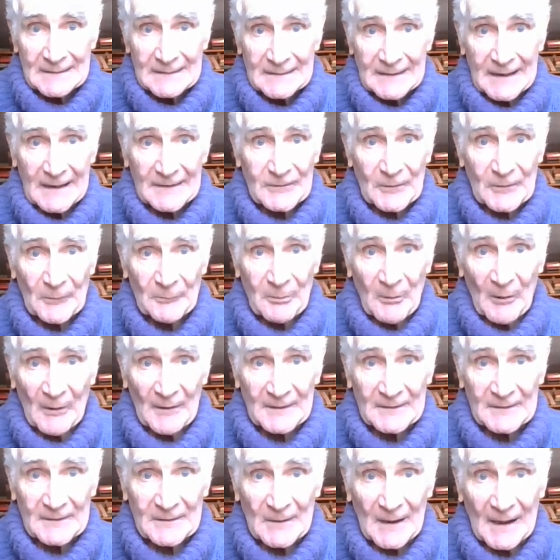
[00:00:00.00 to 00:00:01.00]
Get your point
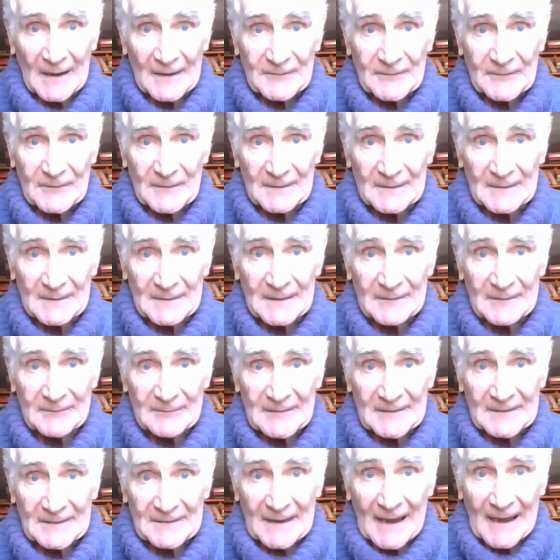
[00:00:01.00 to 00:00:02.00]
across and leave
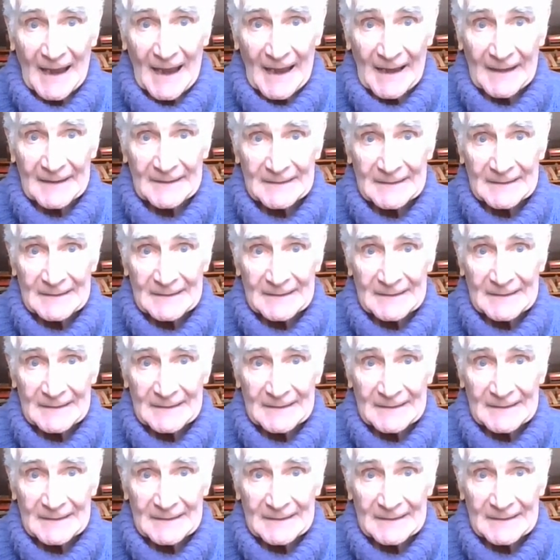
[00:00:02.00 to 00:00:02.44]
it at that.